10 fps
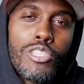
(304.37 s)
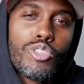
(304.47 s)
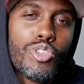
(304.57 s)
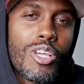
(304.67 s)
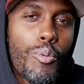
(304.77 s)

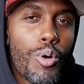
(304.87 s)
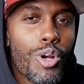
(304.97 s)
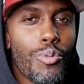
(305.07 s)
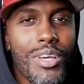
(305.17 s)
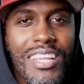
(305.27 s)
so you can
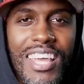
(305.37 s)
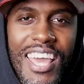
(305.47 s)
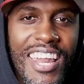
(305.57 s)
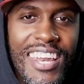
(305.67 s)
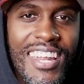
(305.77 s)
work with it,
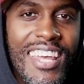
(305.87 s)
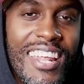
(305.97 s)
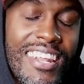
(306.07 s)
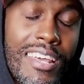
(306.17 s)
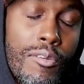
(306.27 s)
edit it,
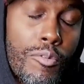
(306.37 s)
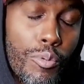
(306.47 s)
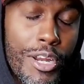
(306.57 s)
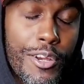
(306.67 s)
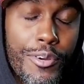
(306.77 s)
and then
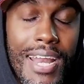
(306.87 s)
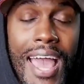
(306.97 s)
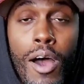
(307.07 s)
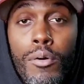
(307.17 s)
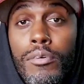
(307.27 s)
render it
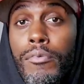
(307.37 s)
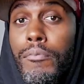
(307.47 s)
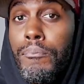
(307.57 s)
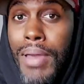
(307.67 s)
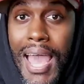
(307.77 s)
out
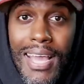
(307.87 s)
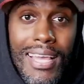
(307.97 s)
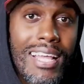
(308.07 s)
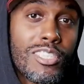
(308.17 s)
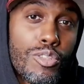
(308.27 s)
back
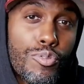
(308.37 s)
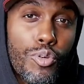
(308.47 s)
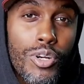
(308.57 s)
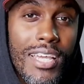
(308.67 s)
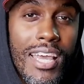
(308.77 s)
to
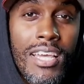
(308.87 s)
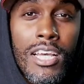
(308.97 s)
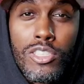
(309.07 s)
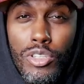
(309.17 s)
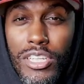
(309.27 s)
4K.
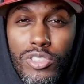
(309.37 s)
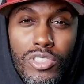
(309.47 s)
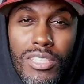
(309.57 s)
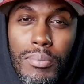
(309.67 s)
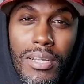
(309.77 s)
So these are
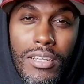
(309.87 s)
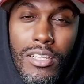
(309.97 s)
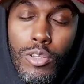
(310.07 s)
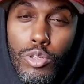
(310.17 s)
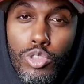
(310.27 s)
some of the
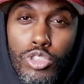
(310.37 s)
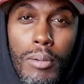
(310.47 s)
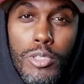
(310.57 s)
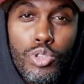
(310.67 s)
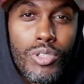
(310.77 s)
little
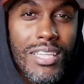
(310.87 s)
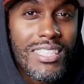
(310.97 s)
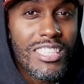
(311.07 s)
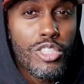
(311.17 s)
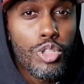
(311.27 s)
troubleshooting
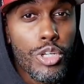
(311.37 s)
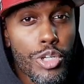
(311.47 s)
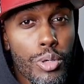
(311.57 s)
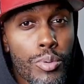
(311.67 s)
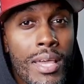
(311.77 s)
things that you can
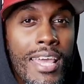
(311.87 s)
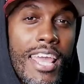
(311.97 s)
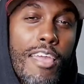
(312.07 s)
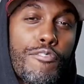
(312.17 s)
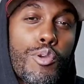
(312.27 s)
do
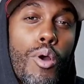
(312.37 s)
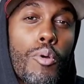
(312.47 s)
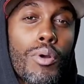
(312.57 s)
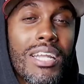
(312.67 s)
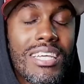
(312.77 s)
if you are
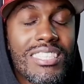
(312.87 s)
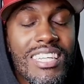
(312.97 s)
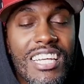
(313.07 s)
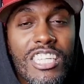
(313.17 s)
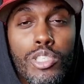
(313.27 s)
running into
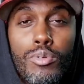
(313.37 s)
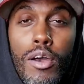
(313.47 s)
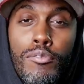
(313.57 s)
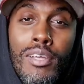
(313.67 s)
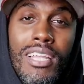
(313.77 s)
the issue
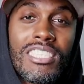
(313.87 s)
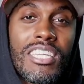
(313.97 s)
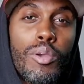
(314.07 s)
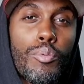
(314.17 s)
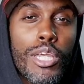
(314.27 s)
of
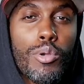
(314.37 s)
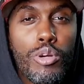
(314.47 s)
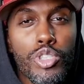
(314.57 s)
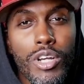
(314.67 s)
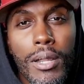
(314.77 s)
glitching when you
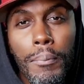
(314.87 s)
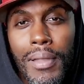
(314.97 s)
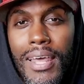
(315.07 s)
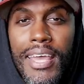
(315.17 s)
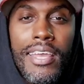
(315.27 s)
are trying to
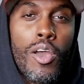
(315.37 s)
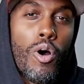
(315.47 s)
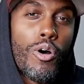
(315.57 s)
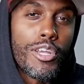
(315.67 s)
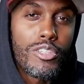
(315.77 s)
play
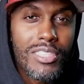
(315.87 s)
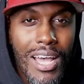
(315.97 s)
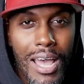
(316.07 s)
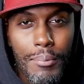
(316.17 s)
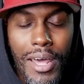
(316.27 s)
on your
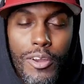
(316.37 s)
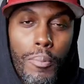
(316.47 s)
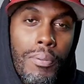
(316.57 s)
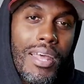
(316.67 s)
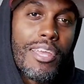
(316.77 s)
timeline or
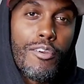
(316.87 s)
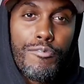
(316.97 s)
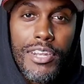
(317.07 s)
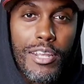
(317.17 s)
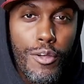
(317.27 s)
play your
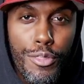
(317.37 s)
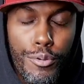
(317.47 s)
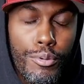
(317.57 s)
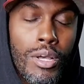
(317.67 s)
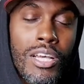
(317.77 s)
video
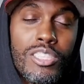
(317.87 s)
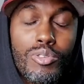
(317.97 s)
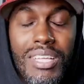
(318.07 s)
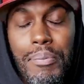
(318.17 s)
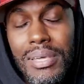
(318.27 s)
through. So
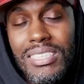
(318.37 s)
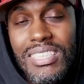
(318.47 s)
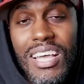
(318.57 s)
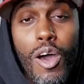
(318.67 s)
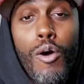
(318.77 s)
with that being
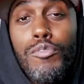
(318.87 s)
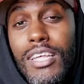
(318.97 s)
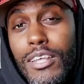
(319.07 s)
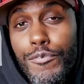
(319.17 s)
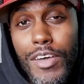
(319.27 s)
said,
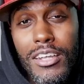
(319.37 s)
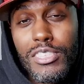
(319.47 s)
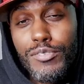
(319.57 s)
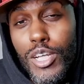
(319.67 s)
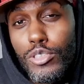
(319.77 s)
hopefully you found
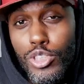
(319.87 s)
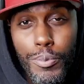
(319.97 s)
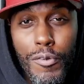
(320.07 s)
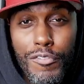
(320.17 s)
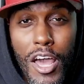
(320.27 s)
this video
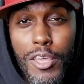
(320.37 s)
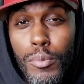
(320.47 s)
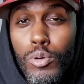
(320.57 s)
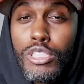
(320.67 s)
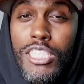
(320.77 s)
super
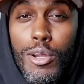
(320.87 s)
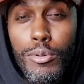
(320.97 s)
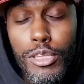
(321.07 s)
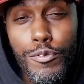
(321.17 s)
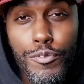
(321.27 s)
valuable. Share
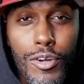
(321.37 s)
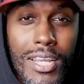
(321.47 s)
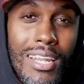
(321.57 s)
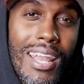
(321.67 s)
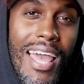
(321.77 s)
with a
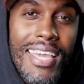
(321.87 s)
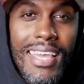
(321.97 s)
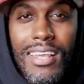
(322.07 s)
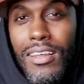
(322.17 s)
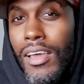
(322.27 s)
friend, like
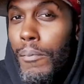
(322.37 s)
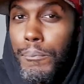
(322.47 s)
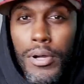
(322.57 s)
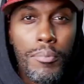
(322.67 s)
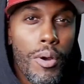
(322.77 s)
it,
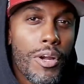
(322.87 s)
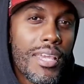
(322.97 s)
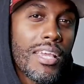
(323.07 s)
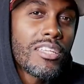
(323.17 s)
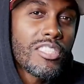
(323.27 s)
bookmark
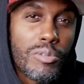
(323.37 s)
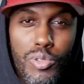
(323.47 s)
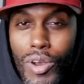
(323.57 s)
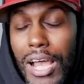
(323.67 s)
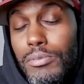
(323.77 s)
it,
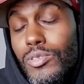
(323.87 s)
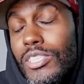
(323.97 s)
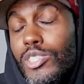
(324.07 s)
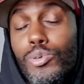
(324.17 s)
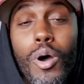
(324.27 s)
subscribe to
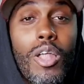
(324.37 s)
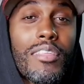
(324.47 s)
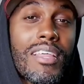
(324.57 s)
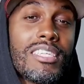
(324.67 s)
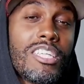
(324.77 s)
us, do all
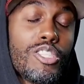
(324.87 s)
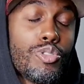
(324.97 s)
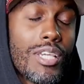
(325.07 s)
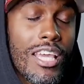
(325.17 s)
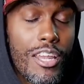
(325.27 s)
the things that you
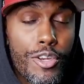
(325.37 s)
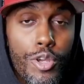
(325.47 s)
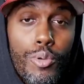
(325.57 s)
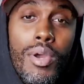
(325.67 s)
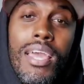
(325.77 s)
can
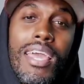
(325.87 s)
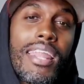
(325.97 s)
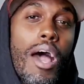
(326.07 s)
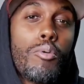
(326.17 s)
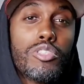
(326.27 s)
do.
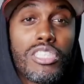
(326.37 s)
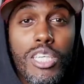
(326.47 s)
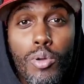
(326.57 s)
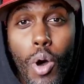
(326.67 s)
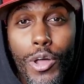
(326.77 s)
And I will see
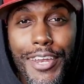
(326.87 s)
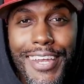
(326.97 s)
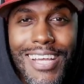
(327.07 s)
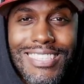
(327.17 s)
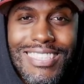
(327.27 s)
you all in
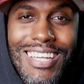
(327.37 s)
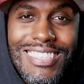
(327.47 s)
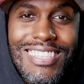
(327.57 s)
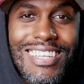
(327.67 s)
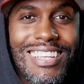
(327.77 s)
the next
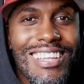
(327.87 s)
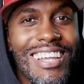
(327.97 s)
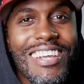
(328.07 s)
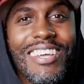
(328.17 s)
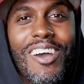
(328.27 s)
lesson.
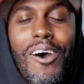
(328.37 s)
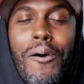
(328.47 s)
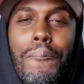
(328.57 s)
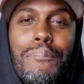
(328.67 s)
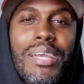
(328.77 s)
Later, y'all.
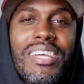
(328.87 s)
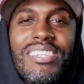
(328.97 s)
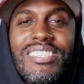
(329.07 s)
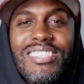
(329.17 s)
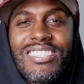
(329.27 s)
Peace.